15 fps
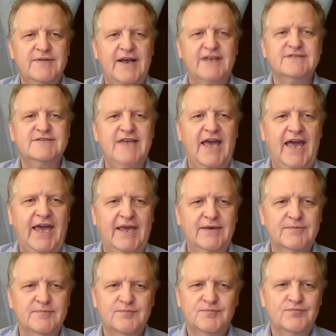Next
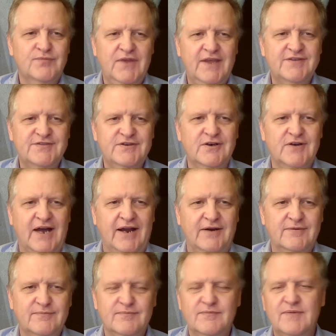day, it's still
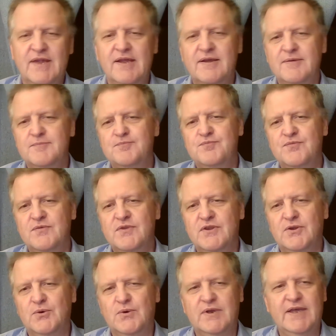hard.
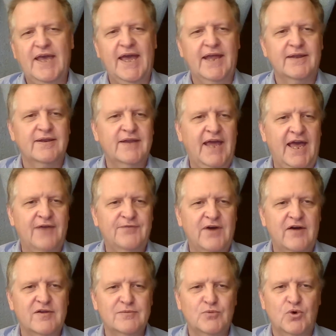Do it again. Half
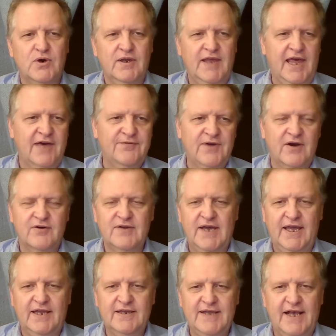hour in the morning, half hour at
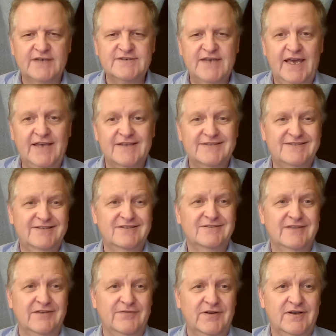night. Next day, it's
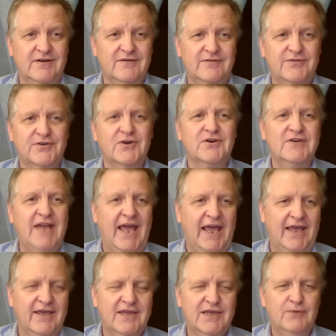still difficult. Third
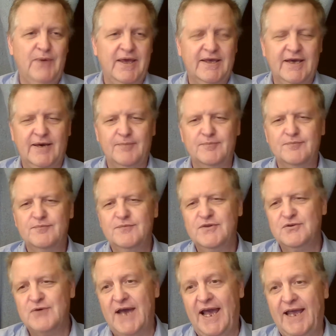day, you wake up,
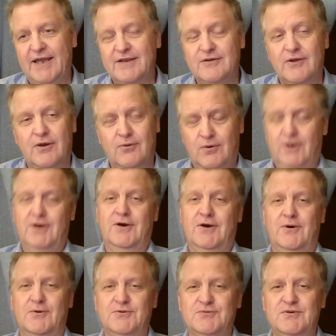try it, go,
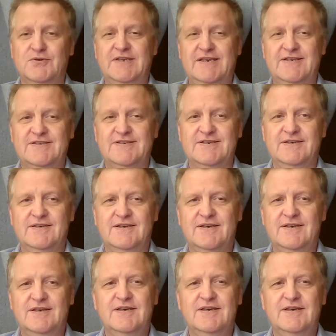whoa, it's really easy.